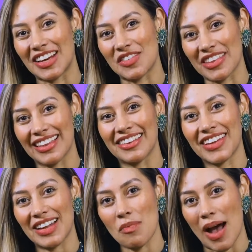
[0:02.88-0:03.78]
here with
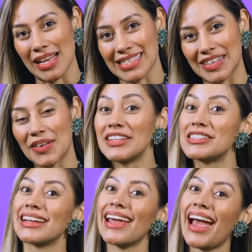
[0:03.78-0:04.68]
Elevate El Paso,
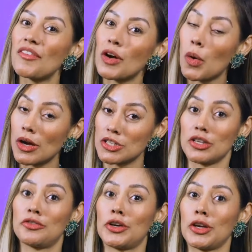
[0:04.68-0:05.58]
and today I have a
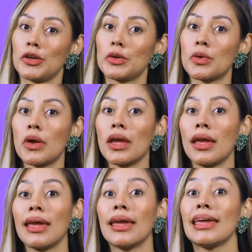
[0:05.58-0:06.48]
question for you.
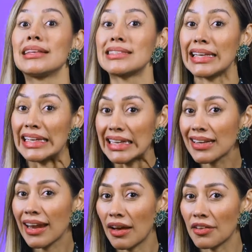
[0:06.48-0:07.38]
Is
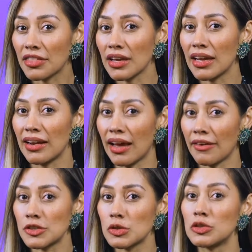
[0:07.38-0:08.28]
eating healthy
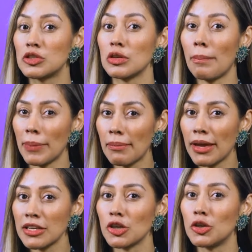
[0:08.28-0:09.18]
enough to
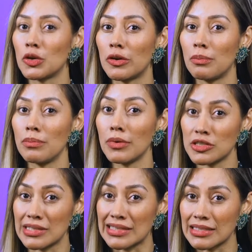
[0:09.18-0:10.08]
supplement your
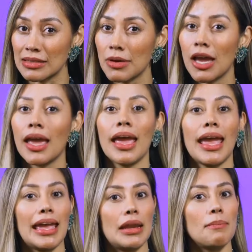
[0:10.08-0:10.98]
system
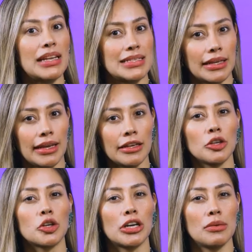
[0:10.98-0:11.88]
and
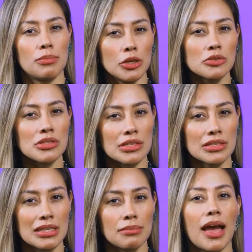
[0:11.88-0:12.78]
maintain your immune
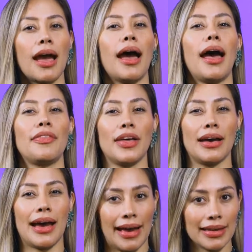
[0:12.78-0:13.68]
system at the
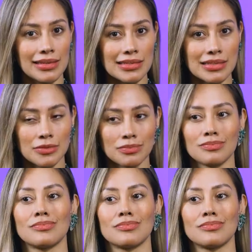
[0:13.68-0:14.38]
highest?